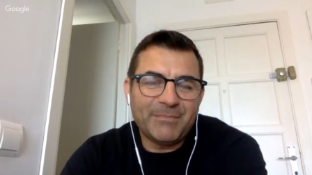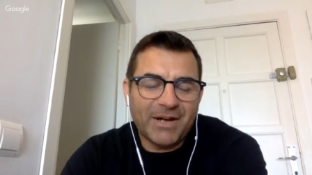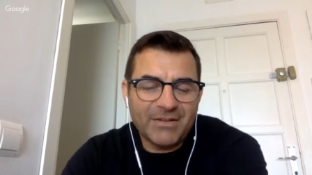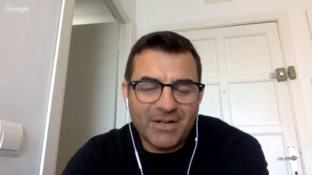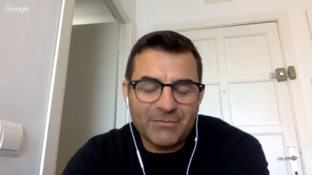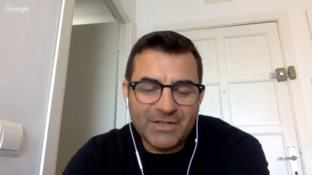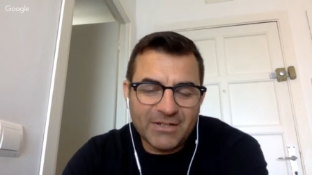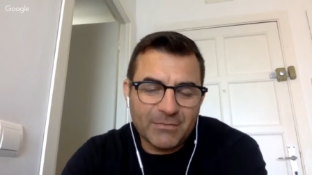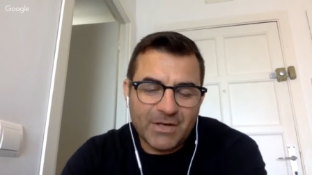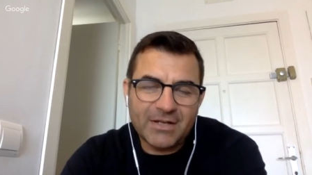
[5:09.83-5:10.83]
um, I, I really
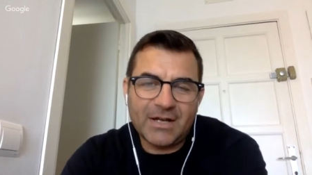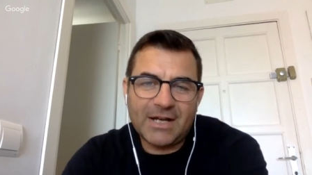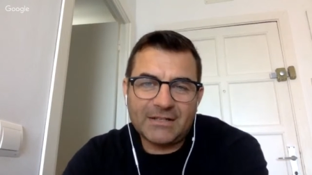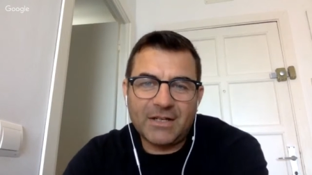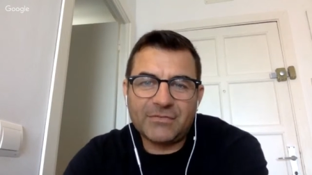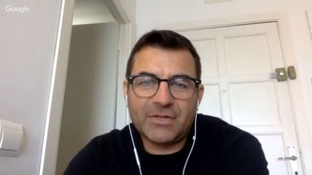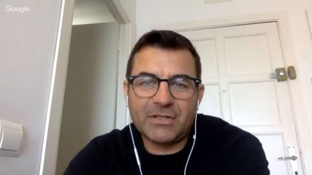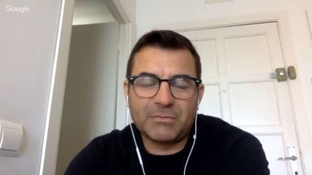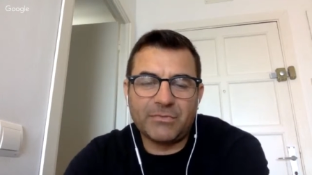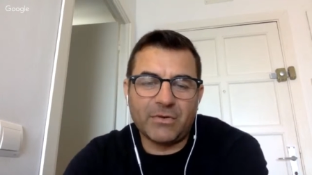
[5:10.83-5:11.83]
I had life
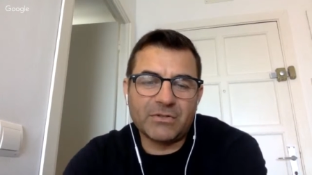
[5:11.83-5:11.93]
coach before.